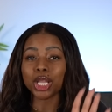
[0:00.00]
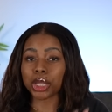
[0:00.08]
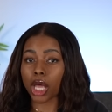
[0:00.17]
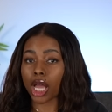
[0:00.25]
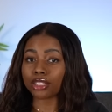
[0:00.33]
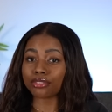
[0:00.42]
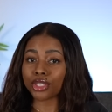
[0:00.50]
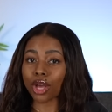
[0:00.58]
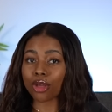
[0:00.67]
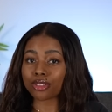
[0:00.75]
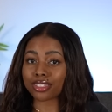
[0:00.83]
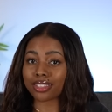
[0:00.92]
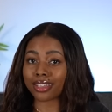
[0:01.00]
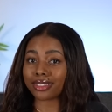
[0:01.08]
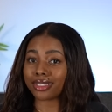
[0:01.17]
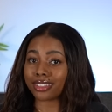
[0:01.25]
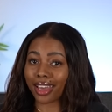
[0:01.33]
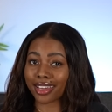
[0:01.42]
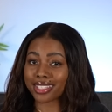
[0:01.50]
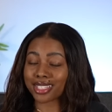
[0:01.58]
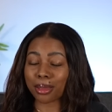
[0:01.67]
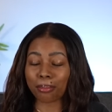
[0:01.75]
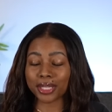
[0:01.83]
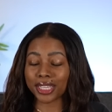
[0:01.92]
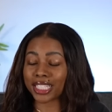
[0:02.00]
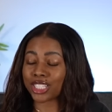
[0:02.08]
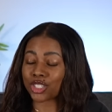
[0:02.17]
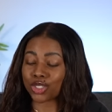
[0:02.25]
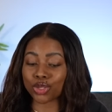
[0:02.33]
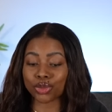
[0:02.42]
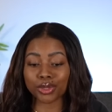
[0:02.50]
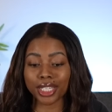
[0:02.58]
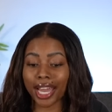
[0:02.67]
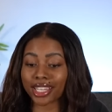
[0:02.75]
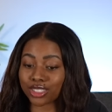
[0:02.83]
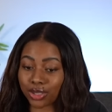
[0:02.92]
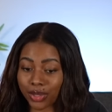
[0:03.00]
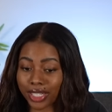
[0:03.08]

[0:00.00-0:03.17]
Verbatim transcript: a lot of y'all said yes, please do react to